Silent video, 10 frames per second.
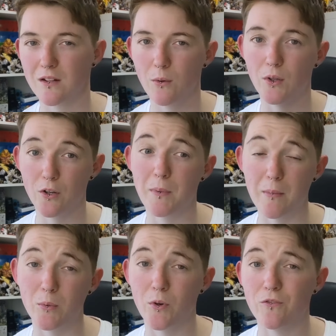I know a lot of
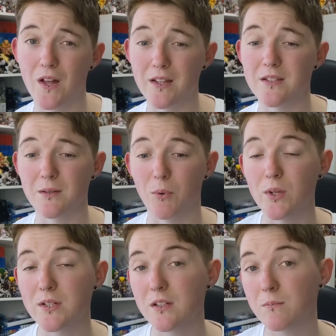people were fairly
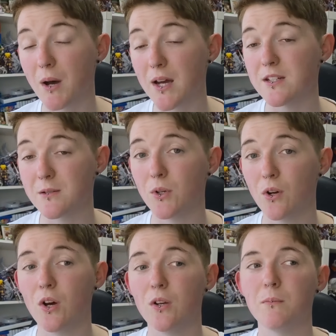disappointed by
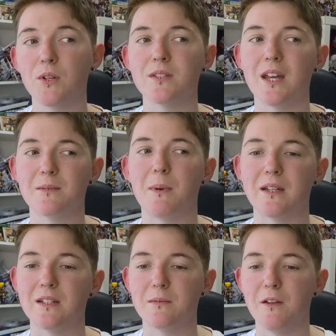Digimon Con because they
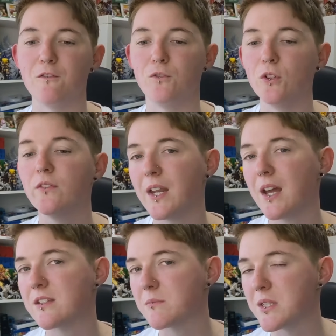expected it to be full of
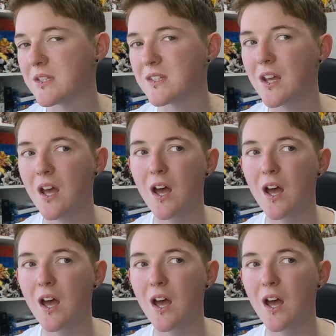announcements.